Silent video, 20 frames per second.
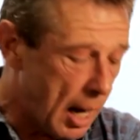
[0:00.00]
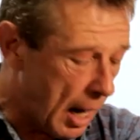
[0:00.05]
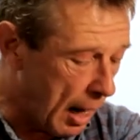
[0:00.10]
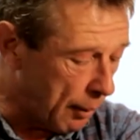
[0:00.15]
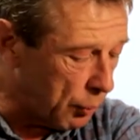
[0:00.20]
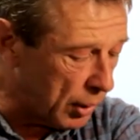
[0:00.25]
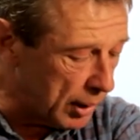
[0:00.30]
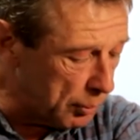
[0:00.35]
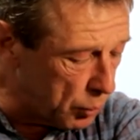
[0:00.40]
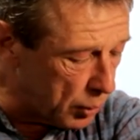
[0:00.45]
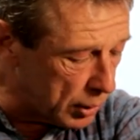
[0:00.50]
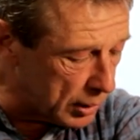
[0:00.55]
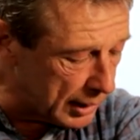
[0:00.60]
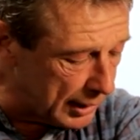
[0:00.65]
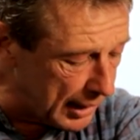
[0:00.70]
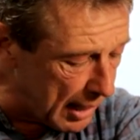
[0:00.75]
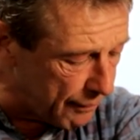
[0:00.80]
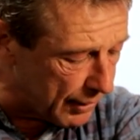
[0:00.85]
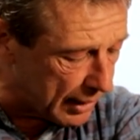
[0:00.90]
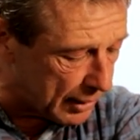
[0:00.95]
And we were
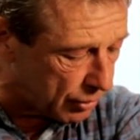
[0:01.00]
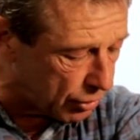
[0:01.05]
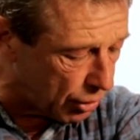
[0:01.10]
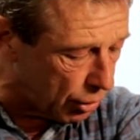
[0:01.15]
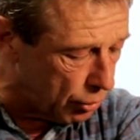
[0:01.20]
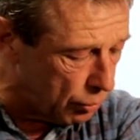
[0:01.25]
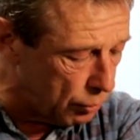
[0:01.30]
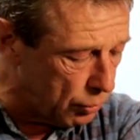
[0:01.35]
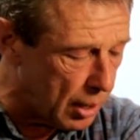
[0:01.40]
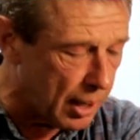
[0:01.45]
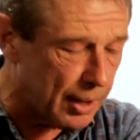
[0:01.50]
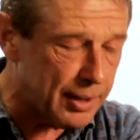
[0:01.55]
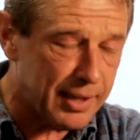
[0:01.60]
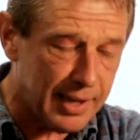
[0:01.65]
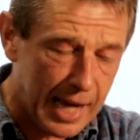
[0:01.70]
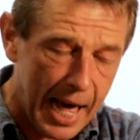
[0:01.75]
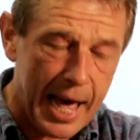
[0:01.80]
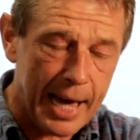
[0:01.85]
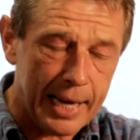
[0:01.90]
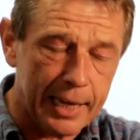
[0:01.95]
living through, at
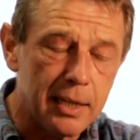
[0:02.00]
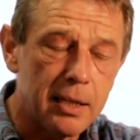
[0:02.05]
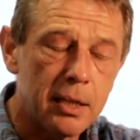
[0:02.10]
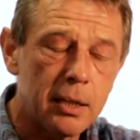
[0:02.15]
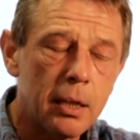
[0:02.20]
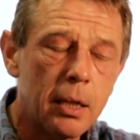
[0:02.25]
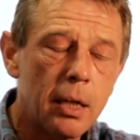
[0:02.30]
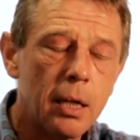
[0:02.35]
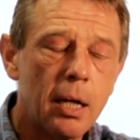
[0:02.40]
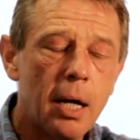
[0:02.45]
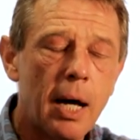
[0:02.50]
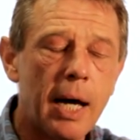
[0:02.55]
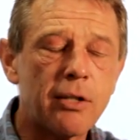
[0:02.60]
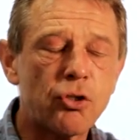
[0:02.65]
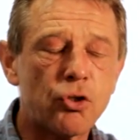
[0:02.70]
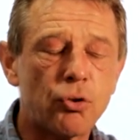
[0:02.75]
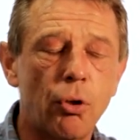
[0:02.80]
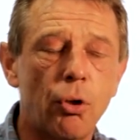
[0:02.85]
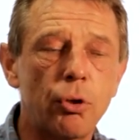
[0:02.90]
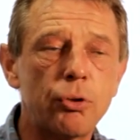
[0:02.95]
then,
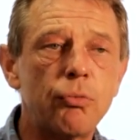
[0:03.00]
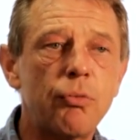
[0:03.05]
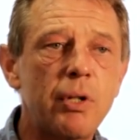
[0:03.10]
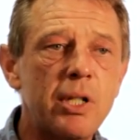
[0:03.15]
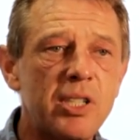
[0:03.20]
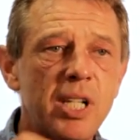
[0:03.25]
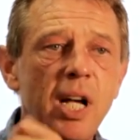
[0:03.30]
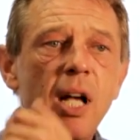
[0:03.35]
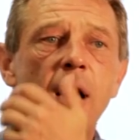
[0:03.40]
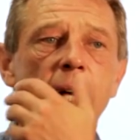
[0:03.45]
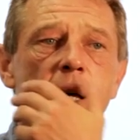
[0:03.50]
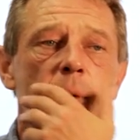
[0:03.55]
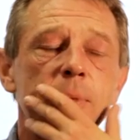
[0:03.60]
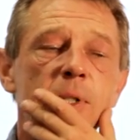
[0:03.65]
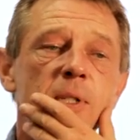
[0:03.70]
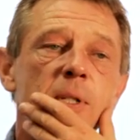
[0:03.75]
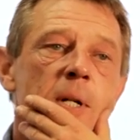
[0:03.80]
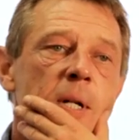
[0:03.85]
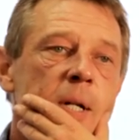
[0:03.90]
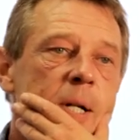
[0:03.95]
extraordinary times.